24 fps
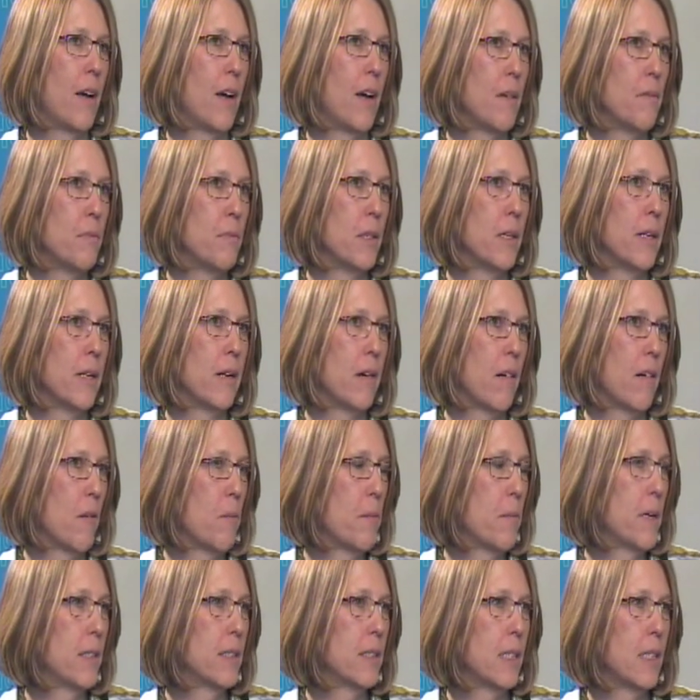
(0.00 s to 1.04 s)
Absolutely. I'm really
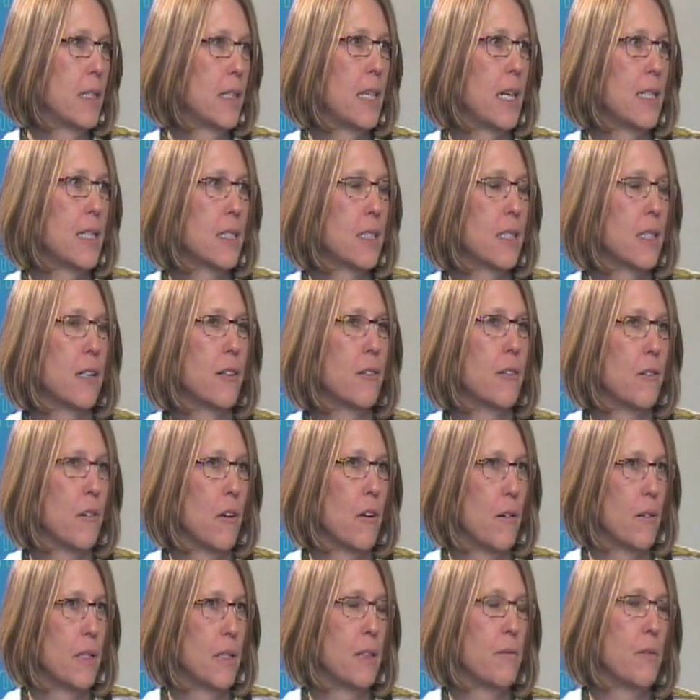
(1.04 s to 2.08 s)
hoping that that's going to
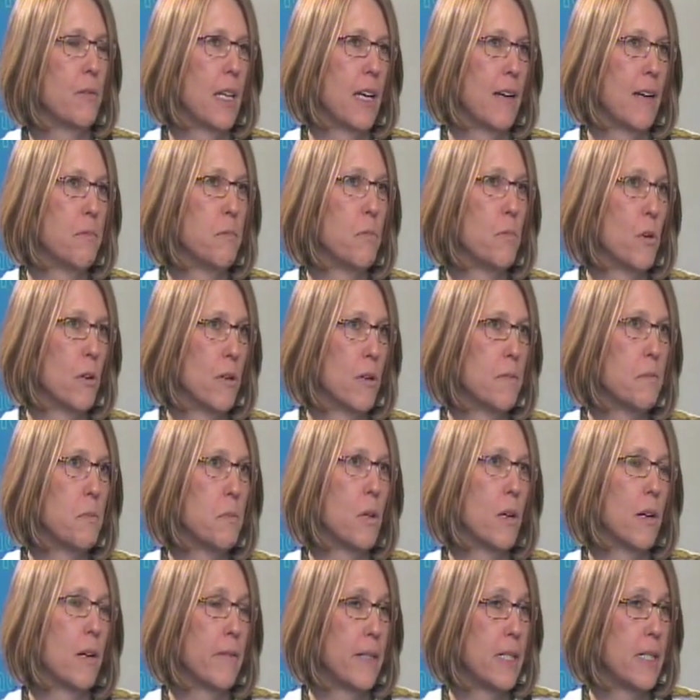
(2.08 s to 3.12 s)
grow and that we'll have more and
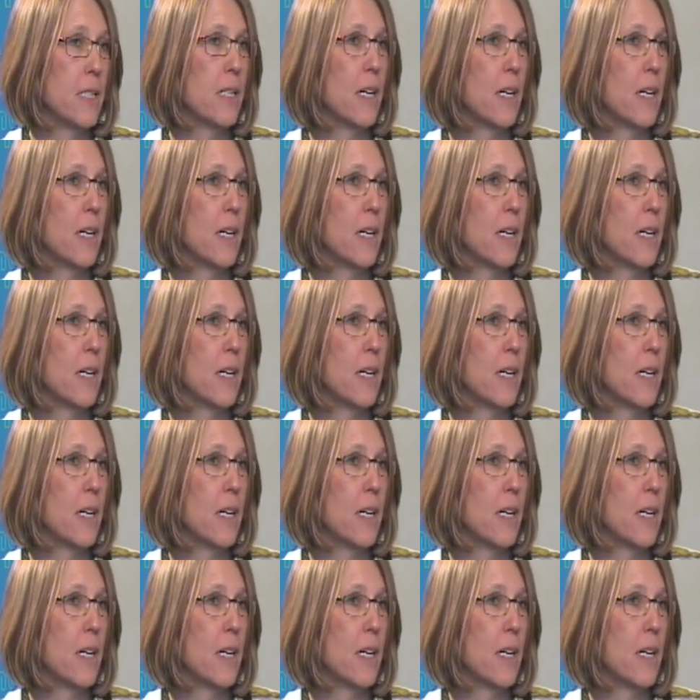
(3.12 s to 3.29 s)
more of these